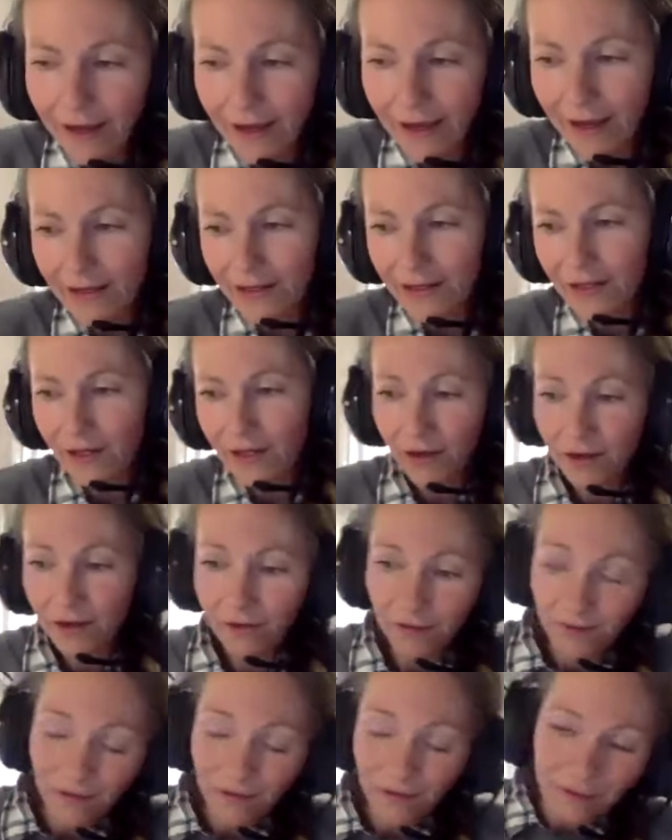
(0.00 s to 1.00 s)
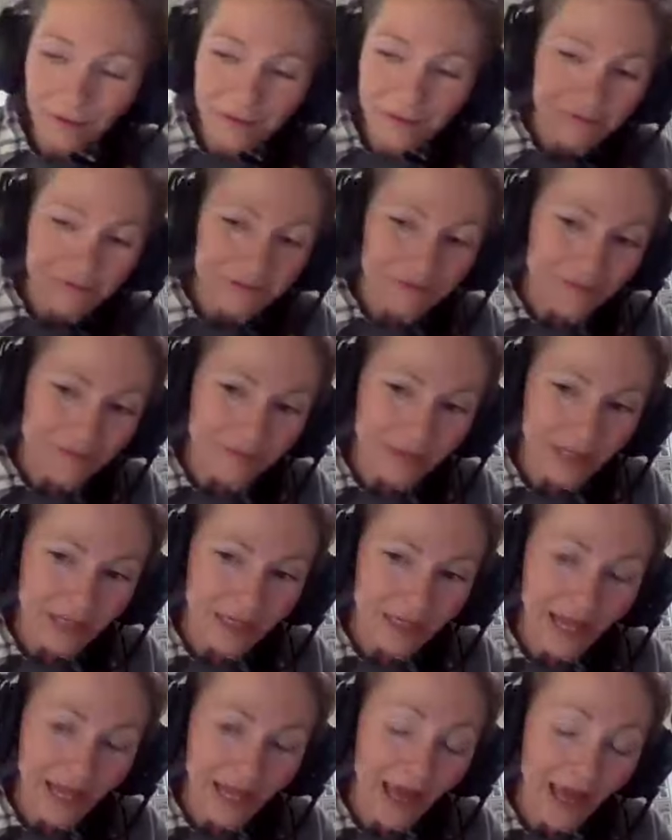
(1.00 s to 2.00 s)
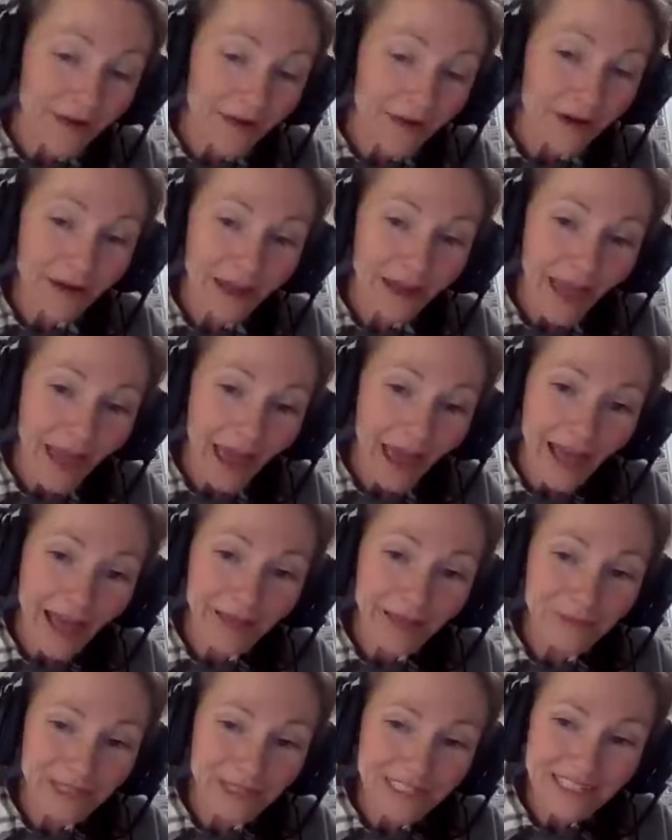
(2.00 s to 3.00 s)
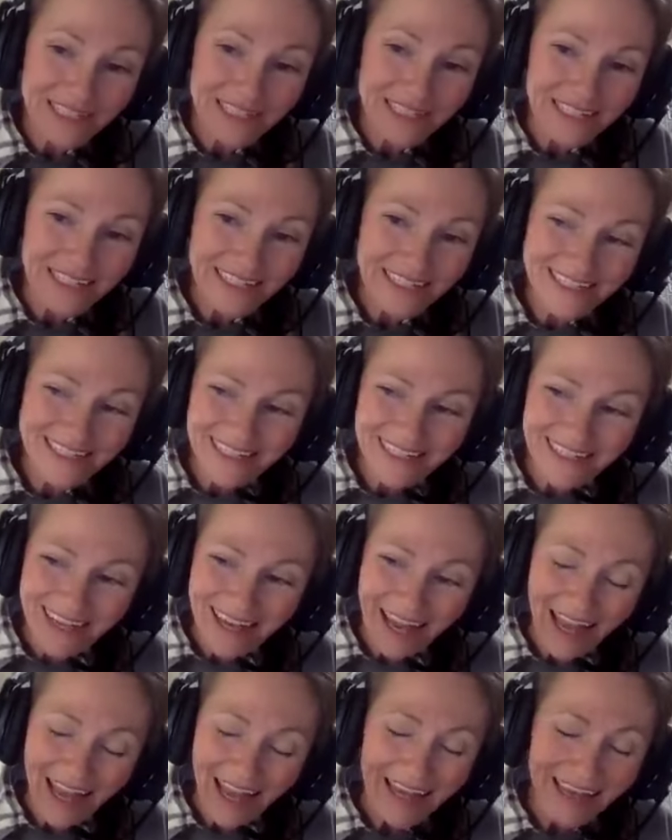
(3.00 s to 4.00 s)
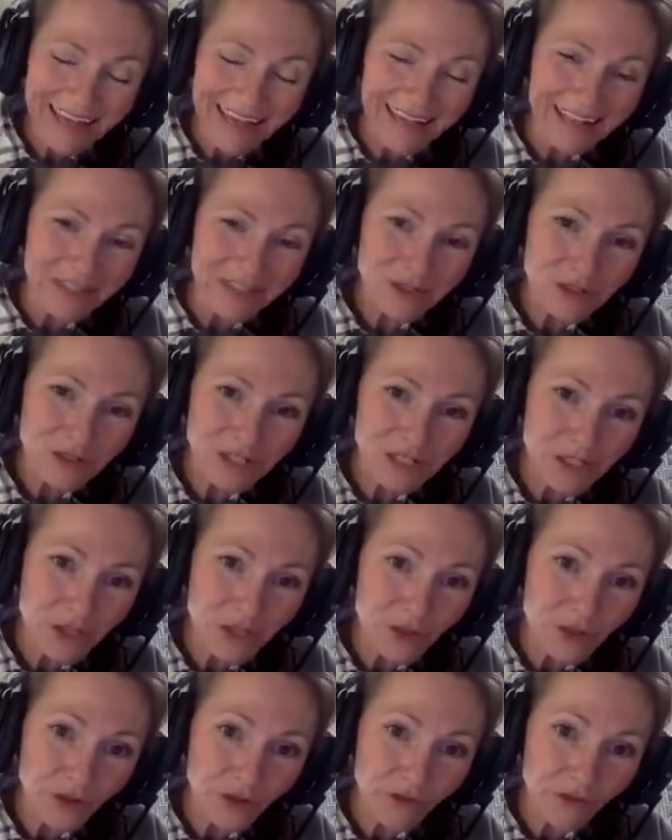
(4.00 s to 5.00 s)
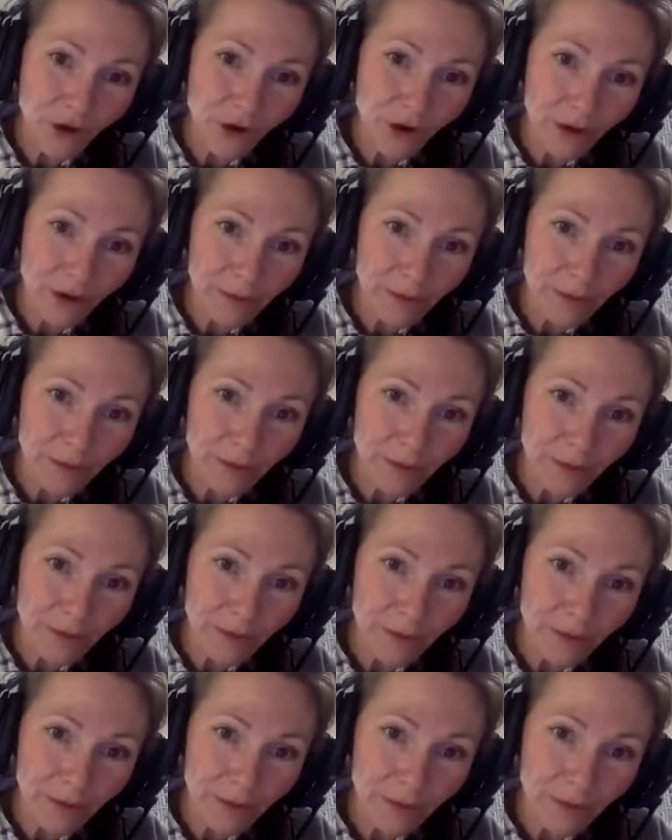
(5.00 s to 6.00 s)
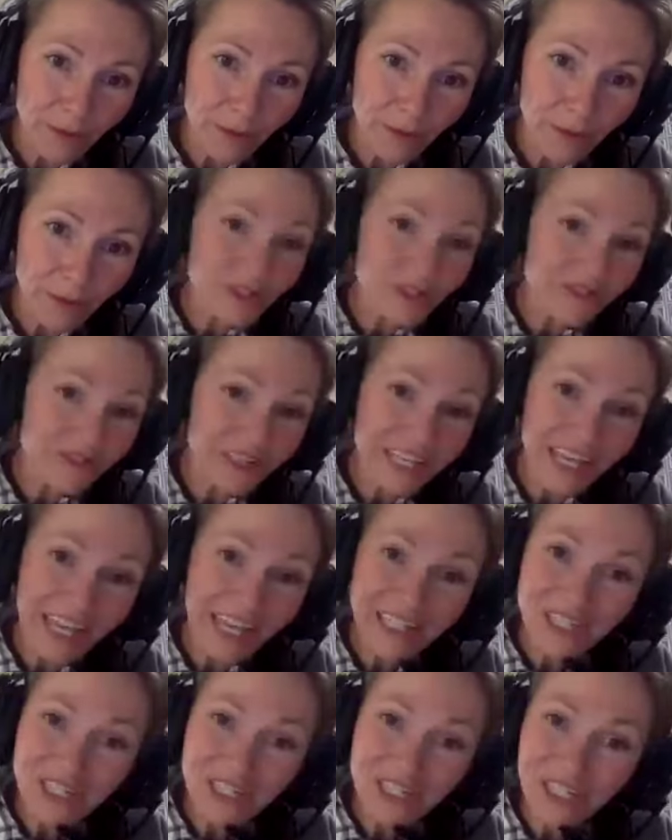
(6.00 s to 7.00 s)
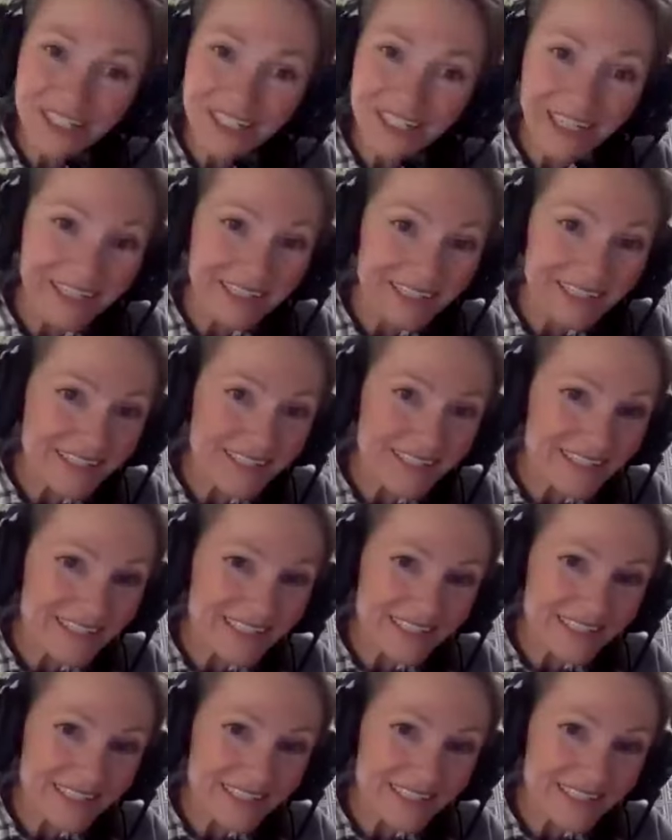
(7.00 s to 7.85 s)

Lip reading: and in ag business and in traditional farming, diversification is